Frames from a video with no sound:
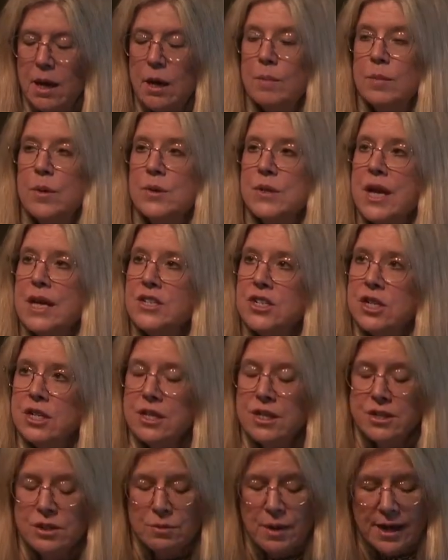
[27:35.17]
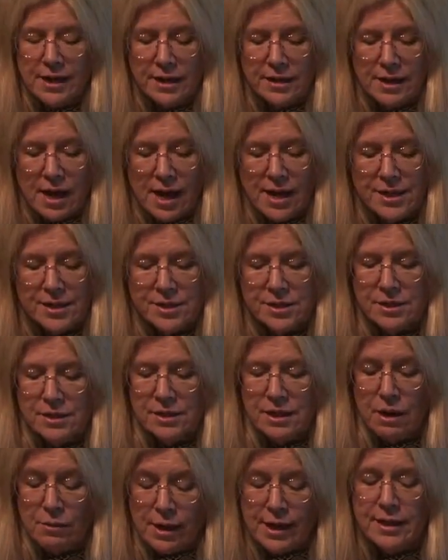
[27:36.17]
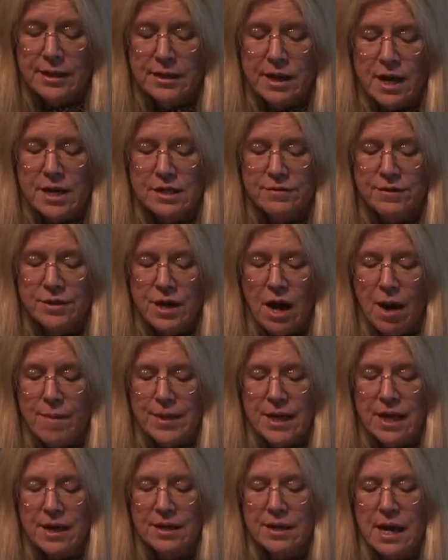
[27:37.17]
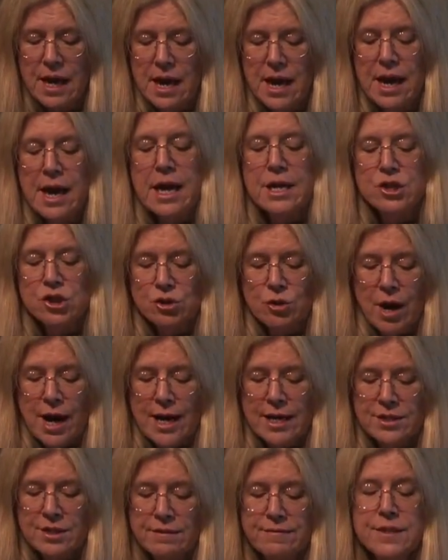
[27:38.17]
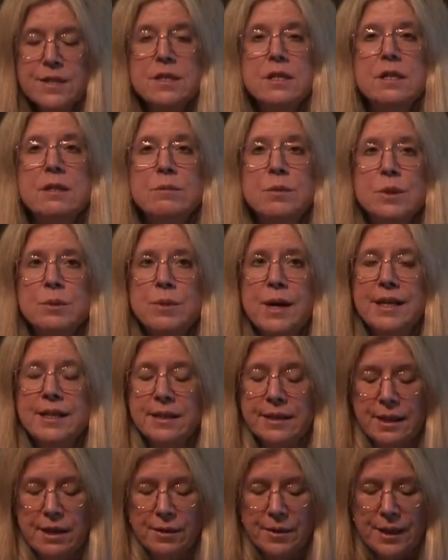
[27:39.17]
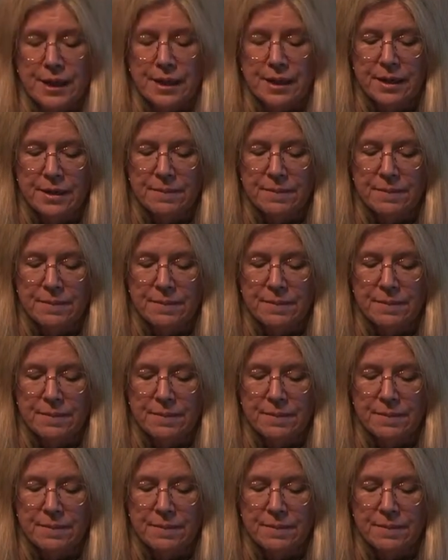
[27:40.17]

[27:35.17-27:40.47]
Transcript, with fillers: Possession is recognized, a recognized phenomenon, and shrines are visited with regularity.